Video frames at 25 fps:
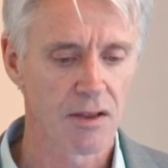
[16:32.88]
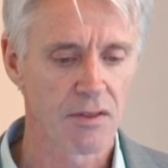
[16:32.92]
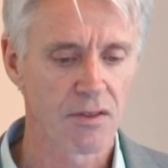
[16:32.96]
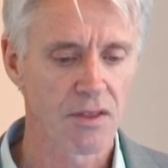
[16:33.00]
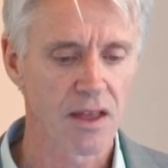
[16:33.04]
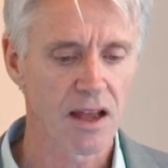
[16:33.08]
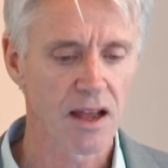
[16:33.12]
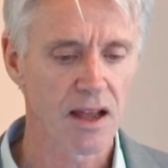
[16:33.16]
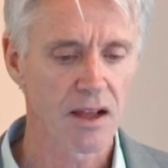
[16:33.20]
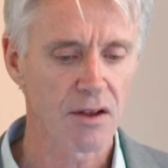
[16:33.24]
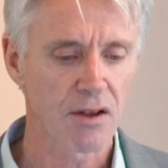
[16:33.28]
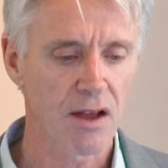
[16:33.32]

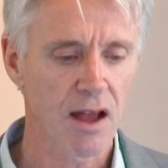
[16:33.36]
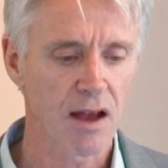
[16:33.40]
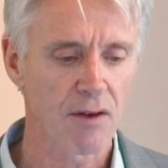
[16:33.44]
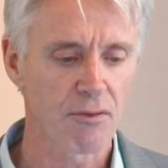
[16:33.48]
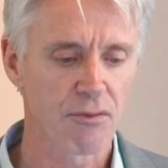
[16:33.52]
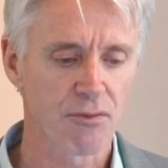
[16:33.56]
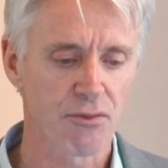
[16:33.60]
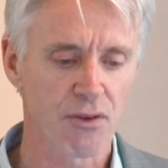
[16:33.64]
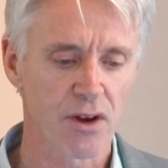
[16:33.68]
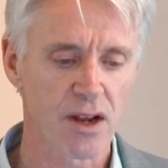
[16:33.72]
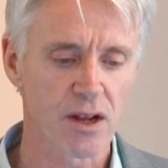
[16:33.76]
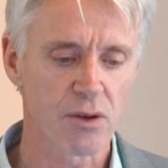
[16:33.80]
They have
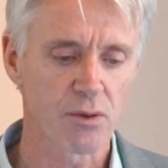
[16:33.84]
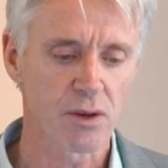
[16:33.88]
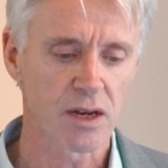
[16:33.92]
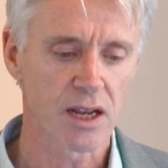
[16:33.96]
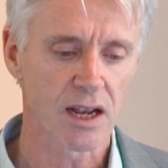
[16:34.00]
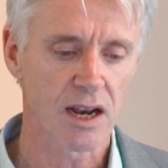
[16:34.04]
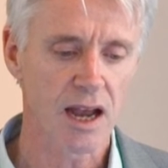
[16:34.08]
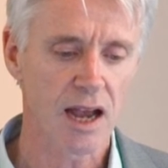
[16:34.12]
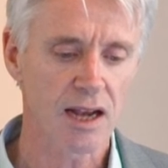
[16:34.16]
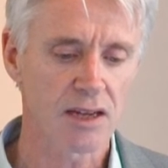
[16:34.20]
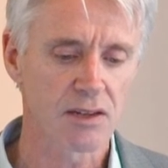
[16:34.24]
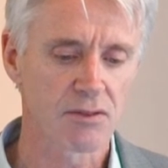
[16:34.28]
frequent
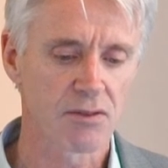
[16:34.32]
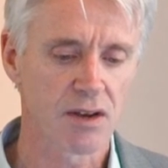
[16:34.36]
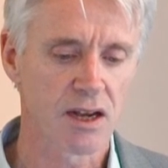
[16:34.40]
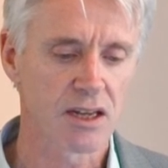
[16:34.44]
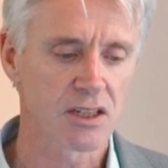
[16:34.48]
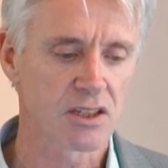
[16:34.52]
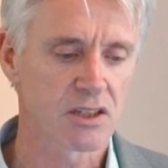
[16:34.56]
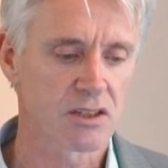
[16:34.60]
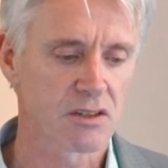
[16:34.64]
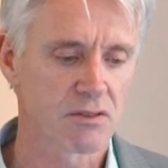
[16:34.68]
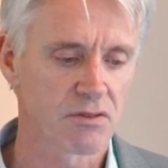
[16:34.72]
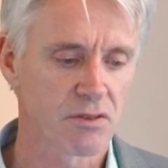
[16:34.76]

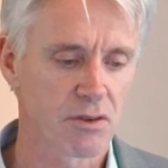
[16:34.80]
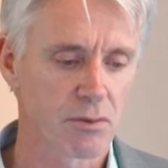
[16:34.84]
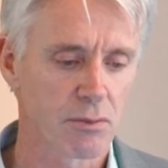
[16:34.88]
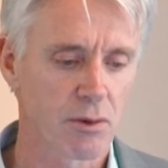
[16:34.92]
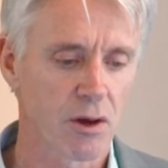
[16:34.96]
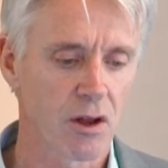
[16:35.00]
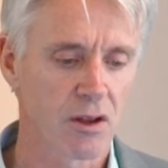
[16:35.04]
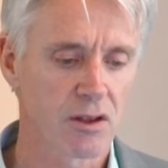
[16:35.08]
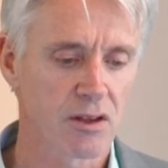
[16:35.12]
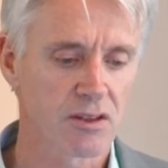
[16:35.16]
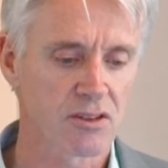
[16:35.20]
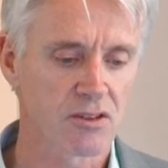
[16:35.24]
inactivation of the
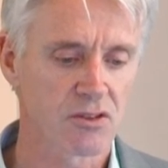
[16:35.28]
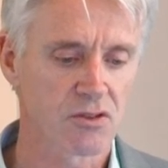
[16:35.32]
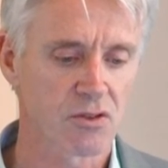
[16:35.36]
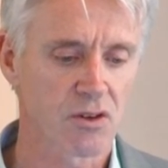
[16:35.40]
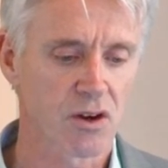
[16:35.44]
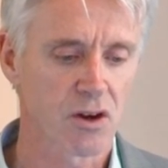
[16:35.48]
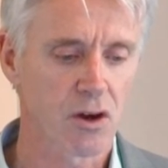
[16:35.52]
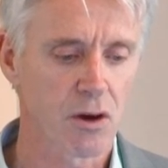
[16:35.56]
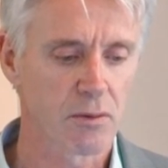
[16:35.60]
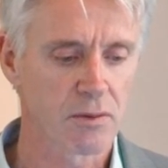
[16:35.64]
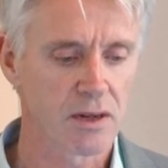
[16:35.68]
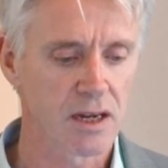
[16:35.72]
homologous
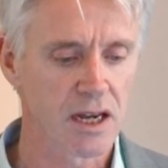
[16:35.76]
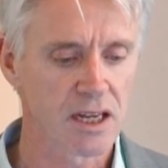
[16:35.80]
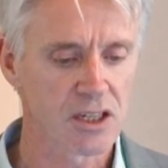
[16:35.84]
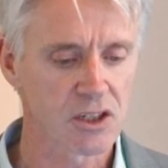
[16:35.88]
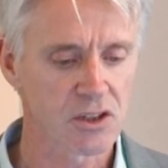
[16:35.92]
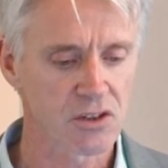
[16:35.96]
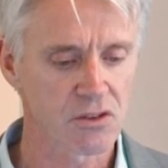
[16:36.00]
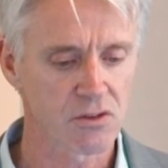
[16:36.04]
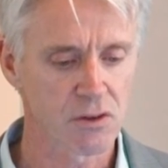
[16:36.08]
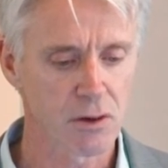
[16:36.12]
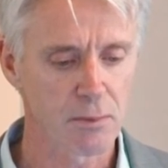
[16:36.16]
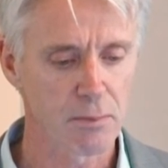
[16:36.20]

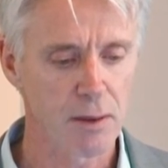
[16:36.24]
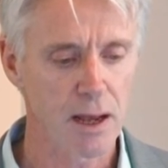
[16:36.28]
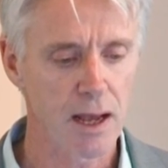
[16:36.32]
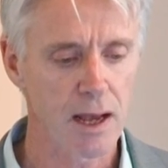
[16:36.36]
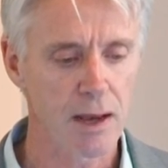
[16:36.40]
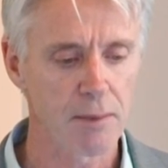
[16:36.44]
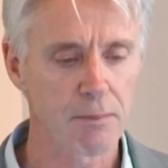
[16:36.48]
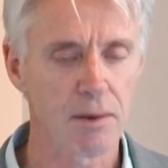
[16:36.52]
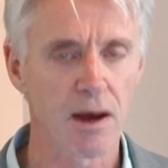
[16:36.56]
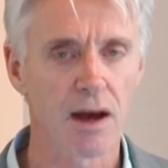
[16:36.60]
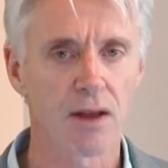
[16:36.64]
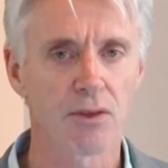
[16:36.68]
recombination
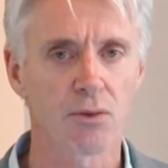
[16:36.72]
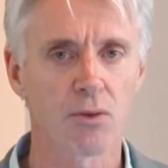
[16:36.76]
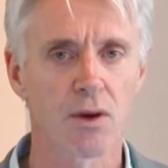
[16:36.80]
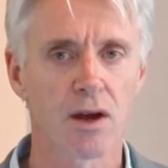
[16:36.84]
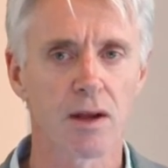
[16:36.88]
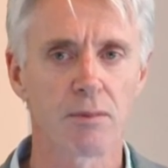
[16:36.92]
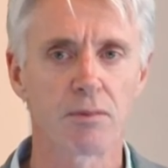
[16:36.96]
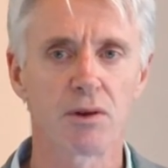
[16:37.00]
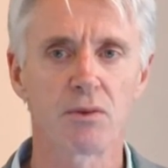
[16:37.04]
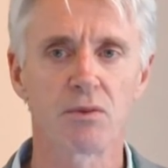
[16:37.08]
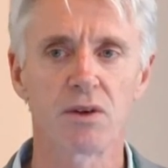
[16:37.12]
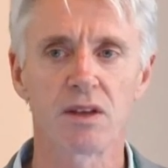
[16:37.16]
repair
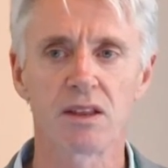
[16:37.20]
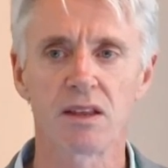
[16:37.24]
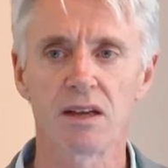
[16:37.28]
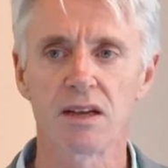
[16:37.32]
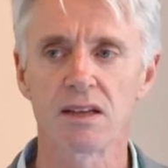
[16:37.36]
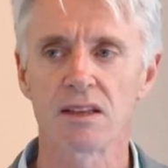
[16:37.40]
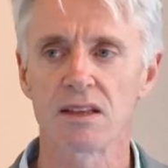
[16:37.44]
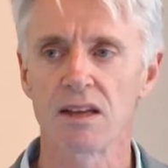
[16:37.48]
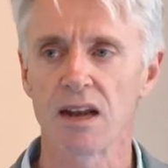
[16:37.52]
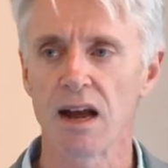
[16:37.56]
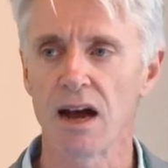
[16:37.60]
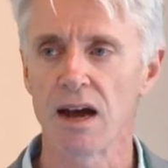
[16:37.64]
pathway, but we
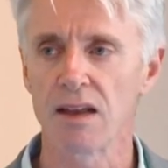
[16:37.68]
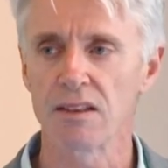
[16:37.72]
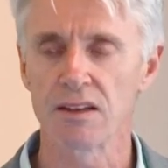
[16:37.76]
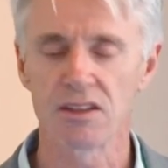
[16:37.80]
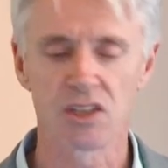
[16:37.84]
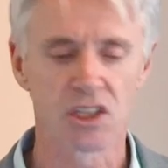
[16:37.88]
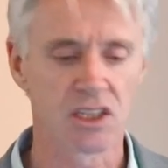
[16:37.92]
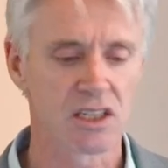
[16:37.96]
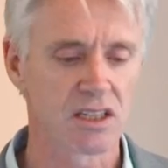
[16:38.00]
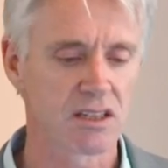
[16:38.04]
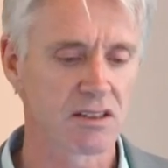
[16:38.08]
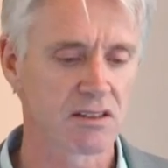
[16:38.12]
think that other
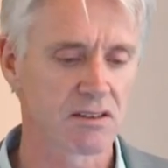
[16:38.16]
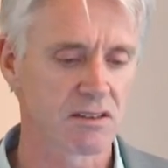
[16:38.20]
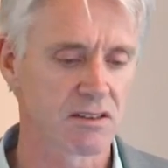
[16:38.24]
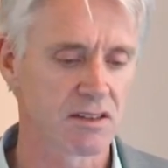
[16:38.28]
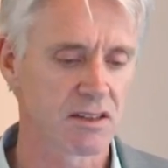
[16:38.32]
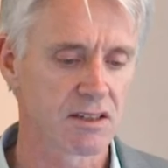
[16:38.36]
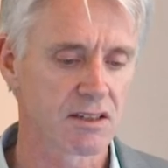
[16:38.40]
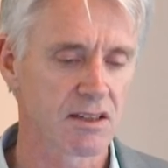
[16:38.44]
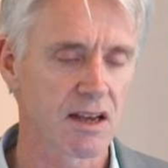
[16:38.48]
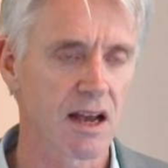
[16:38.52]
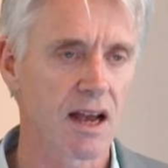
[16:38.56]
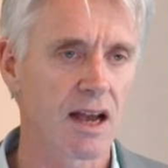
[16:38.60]
genes
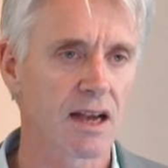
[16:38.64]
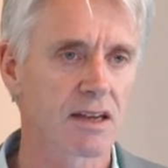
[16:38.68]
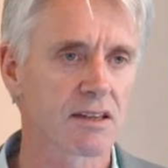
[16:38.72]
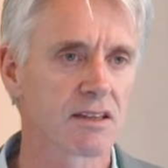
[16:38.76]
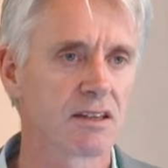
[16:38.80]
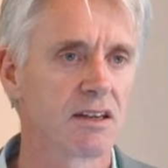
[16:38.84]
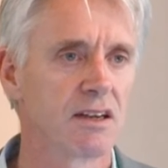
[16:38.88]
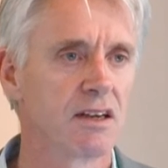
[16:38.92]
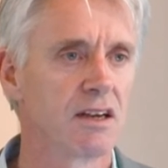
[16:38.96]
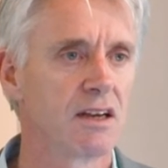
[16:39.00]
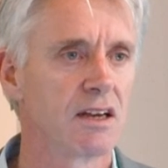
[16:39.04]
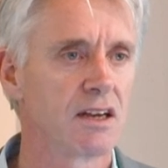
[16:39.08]
need to act
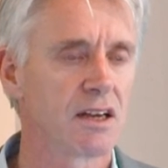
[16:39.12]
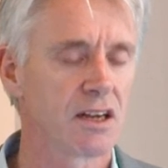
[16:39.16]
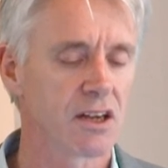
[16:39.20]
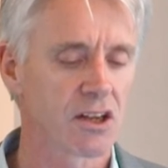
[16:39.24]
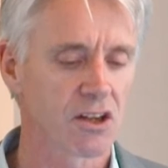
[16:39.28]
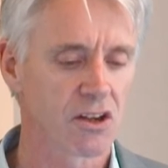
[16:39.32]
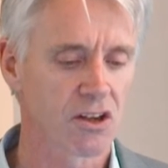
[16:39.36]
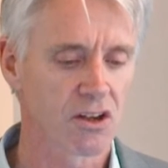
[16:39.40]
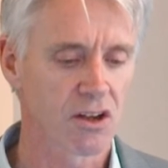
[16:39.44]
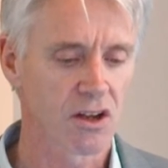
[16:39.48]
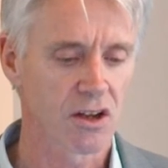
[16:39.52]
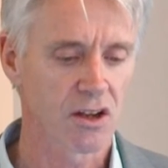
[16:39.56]

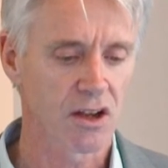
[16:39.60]
in